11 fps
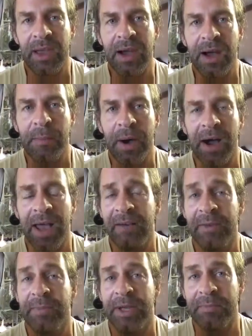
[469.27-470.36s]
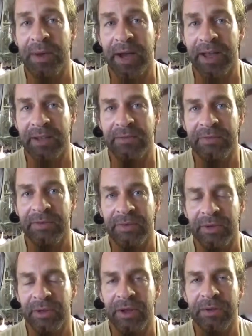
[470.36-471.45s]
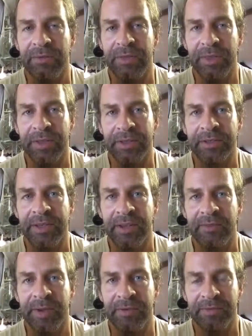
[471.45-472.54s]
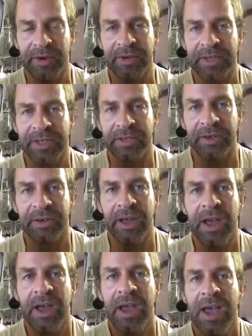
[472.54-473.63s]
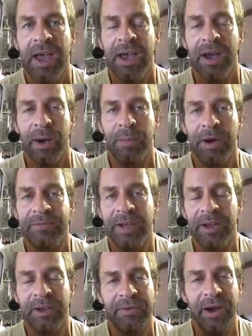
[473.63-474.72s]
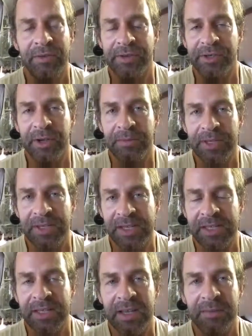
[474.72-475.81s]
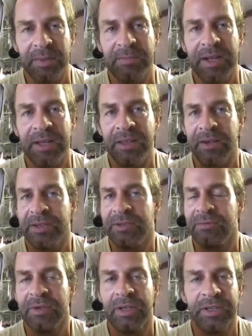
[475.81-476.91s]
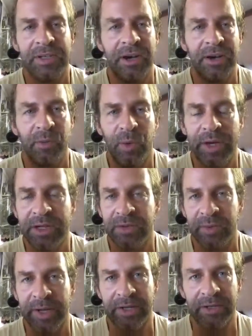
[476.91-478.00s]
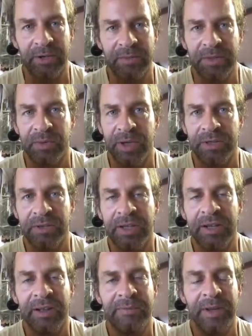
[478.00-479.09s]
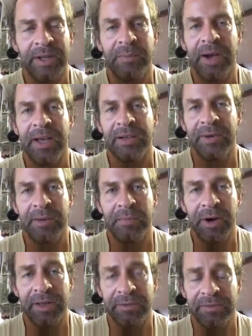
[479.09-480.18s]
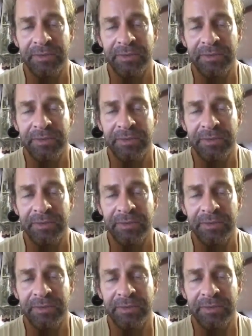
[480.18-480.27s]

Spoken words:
I haven't been paid for a lot of the things that I've been focusing on. I've done over 100 jobs, as I said, but many of those are really just kind of week-to-week jobs where you get enough money to pay your rent, buy your